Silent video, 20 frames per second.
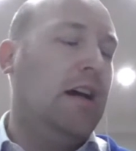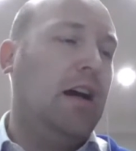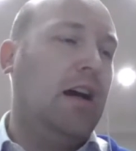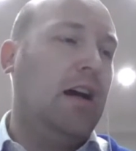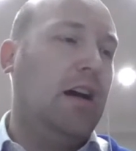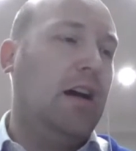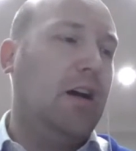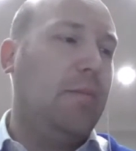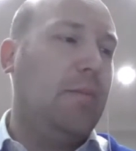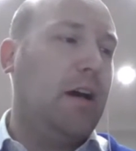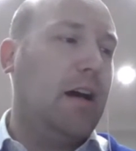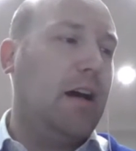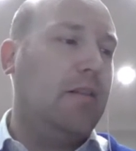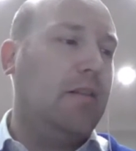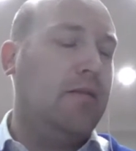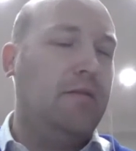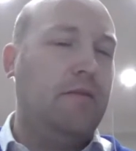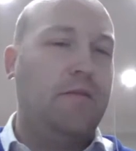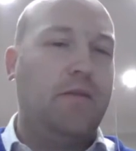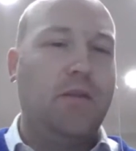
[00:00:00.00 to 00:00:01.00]

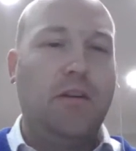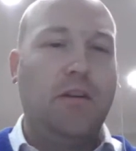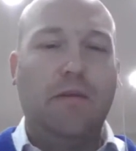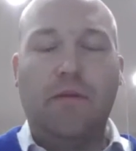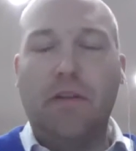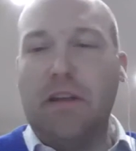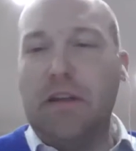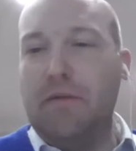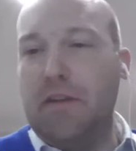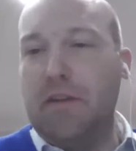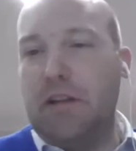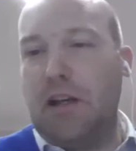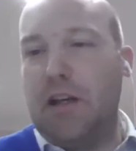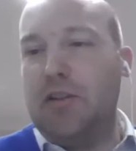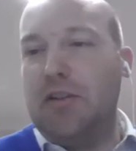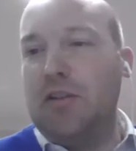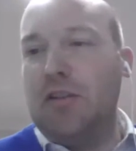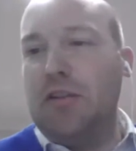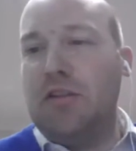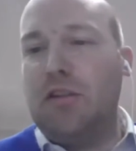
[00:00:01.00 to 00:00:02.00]
and for the
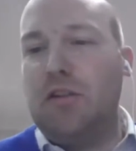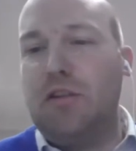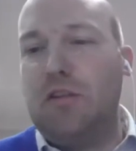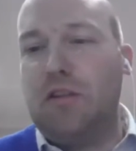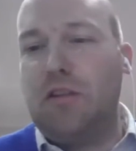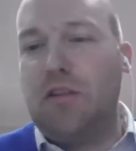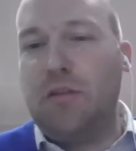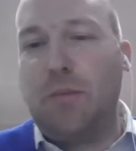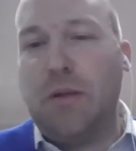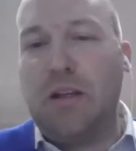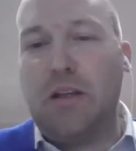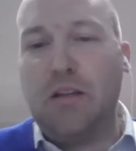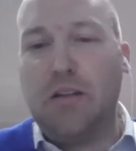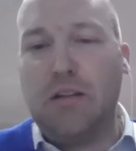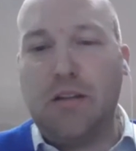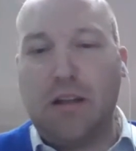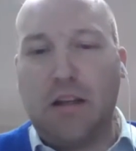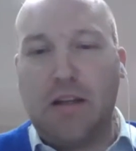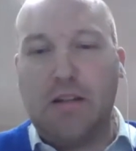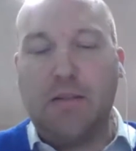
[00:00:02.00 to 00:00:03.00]
invitation to speak at
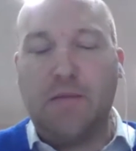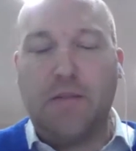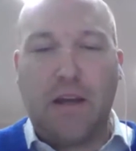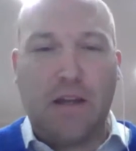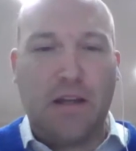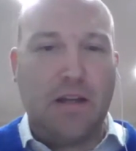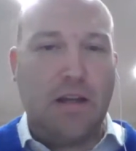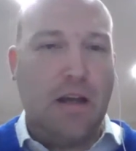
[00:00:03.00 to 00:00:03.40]
today's event.